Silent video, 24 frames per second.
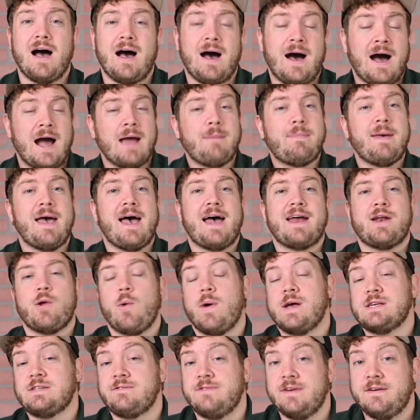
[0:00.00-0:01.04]

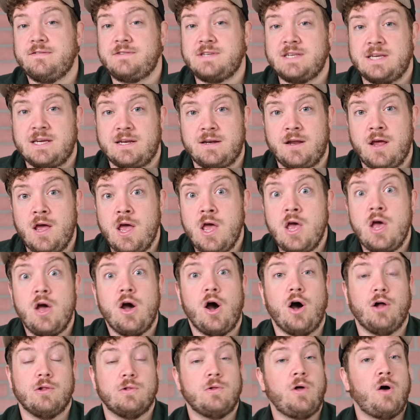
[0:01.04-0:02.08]
iPadOS 15
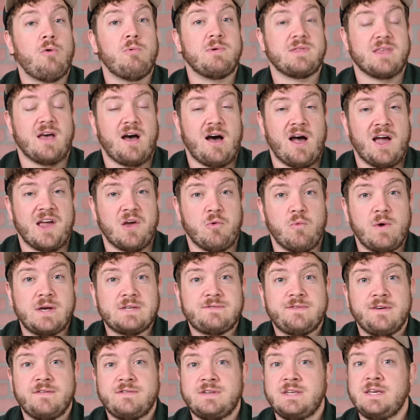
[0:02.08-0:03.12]
along with
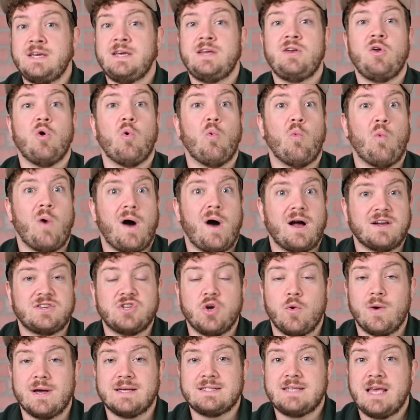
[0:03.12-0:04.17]
iOS 15,
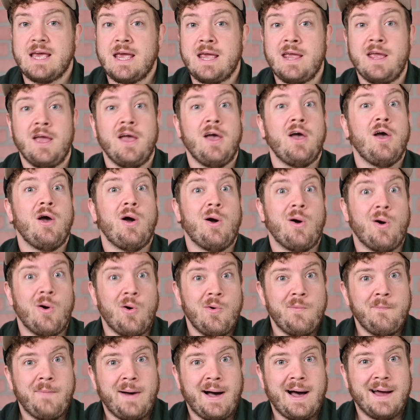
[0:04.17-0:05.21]
WatchOS 8,
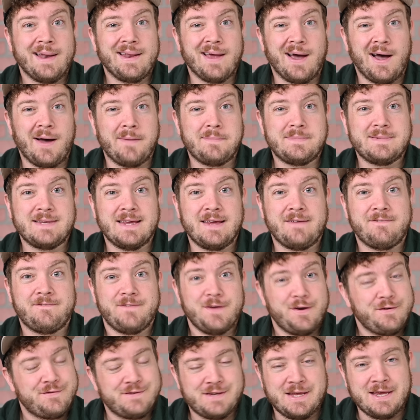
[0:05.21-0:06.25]
HomePod Update
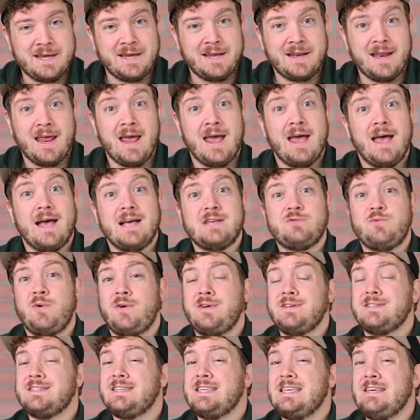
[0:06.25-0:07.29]
15, as well
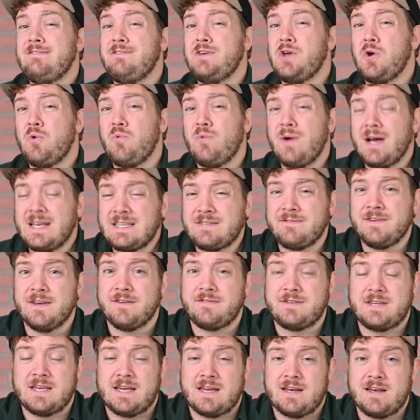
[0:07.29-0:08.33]
as tvOS
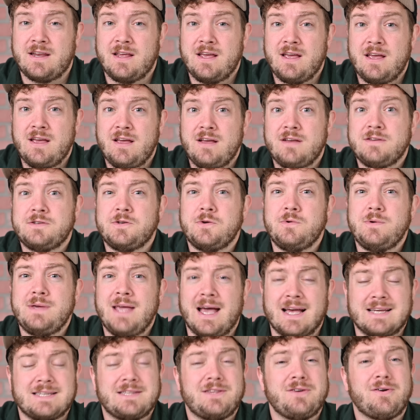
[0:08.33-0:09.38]
15. So,
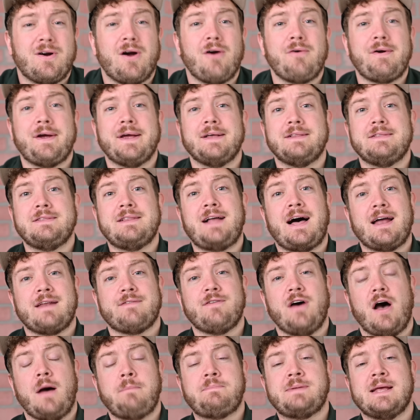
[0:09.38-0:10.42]
yes, there are a lot
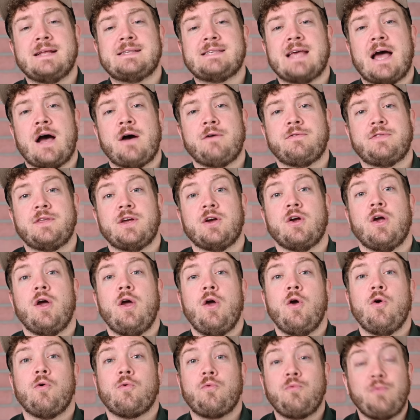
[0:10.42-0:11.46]
of updates out there
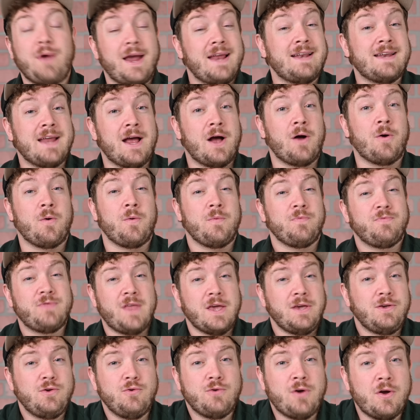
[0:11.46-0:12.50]
right now
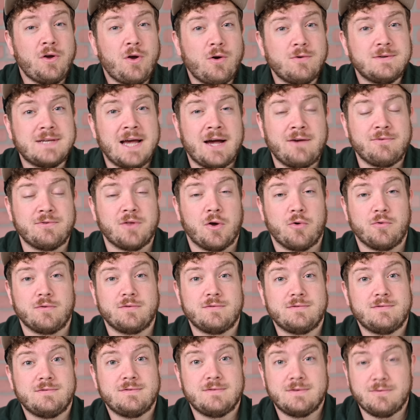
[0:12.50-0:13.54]
that you can go download
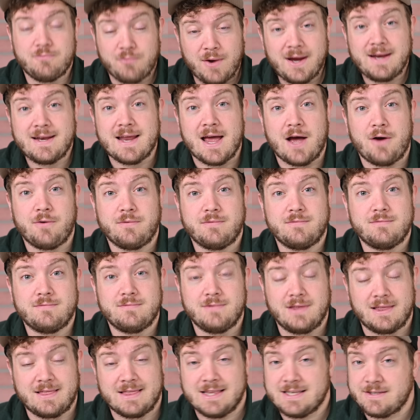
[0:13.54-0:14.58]
right now,
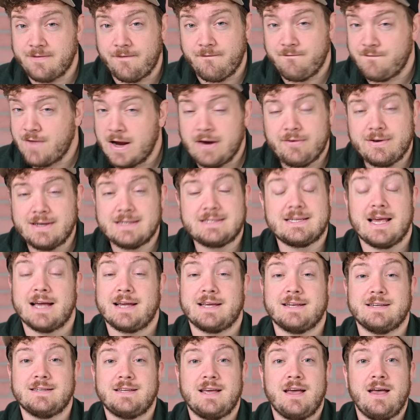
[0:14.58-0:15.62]
like this very
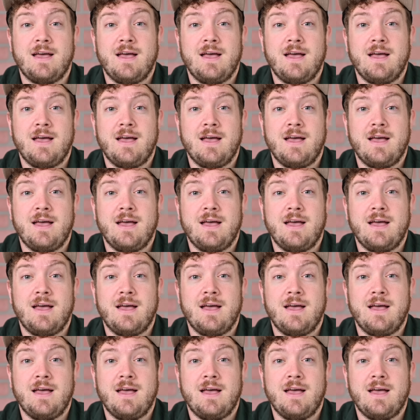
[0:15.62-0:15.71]
second.